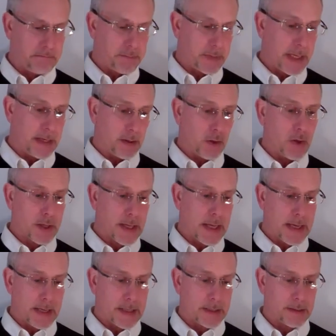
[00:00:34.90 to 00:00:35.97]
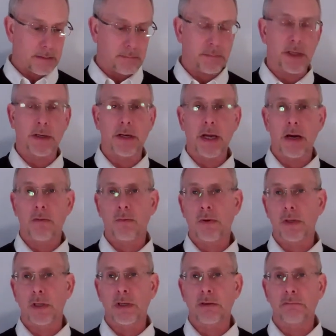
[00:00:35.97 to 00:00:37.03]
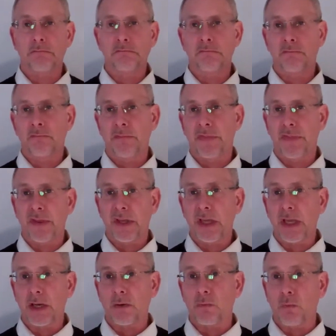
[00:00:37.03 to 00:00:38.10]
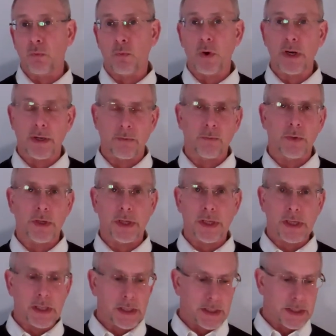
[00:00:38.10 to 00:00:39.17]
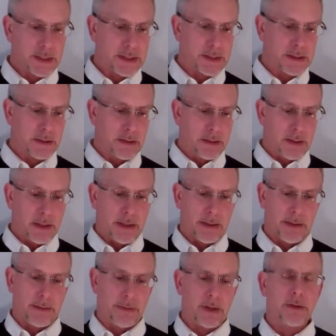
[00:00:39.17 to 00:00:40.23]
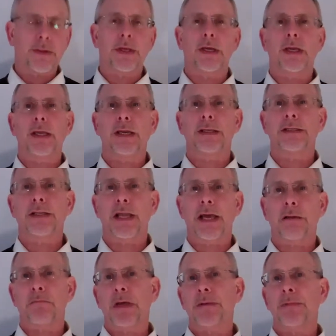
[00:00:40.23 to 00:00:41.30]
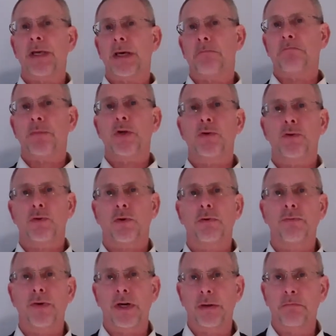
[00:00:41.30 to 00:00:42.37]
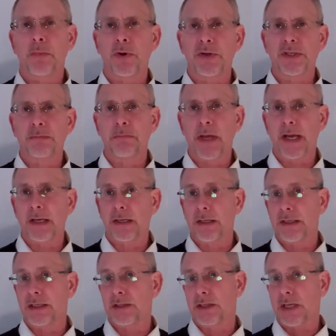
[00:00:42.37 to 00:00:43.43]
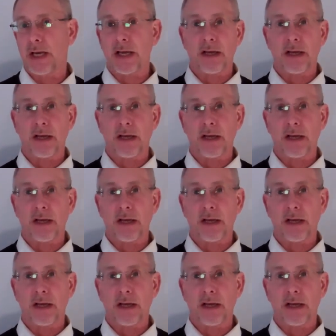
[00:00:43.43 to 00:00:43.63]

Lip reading: they look at it, they're not really thinking what it really is. They're thinking it's like maybe a mutual fund prospectus.